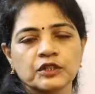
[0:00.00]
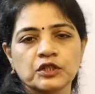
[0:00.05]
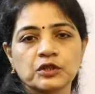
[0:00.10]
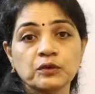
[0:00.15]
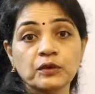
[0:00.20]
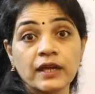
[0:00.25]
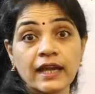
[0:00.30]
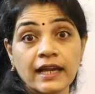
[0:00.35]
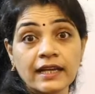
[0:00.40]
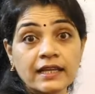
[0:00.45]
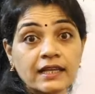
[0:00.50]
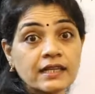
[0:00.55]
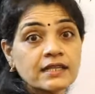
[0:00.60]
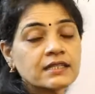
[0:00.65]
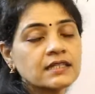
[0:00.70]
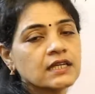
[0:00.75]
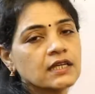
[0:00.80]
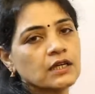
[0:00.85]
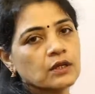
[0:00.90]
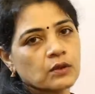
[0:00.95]
To get the
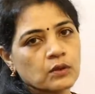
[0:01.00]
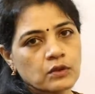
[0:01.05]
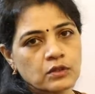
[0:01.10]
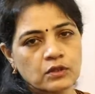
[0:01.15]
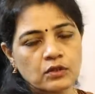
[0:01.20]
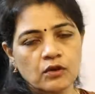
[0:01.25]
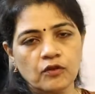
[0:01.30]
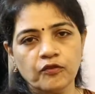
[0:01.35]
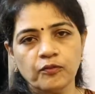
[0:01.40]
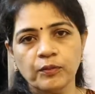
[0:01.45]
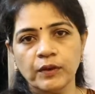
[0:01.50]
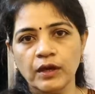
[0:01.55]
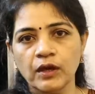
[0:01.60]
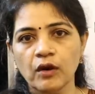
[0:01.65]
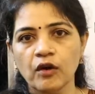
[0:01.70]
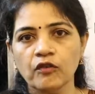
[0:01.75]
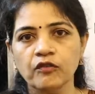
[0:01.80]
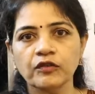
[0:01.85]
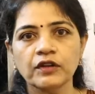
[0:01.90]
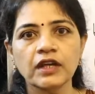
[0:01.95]
zeros of p
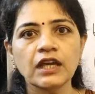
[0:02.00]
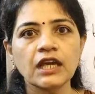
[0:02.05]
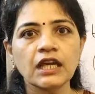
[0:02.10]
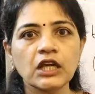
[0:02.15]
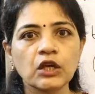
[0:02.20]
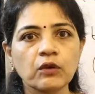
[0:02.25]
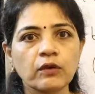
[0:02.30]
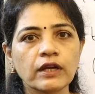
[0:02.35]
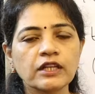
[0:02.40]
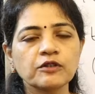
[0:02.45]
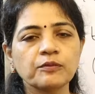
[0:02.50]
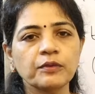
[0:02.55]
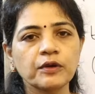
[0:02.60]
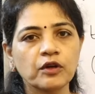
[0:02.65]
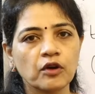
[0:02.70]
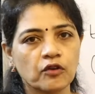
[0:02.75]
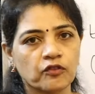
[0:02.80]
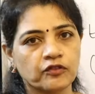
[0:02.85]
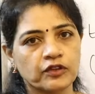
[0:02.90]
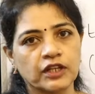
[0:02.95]
of t, equate
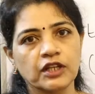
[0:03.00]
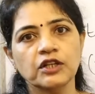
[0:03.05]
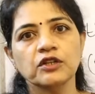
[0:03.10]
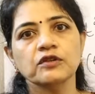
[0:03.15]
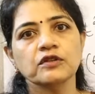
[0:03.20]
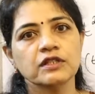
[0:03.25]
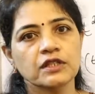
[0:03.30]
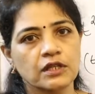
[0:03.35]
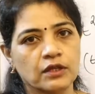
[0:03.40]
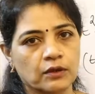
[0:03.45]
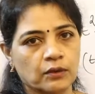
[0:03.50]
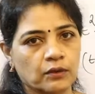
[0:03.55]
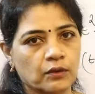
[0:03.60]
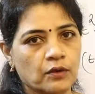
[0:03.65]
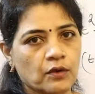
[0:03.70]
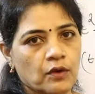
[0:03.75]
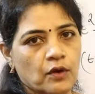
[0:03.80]
p of t into 0.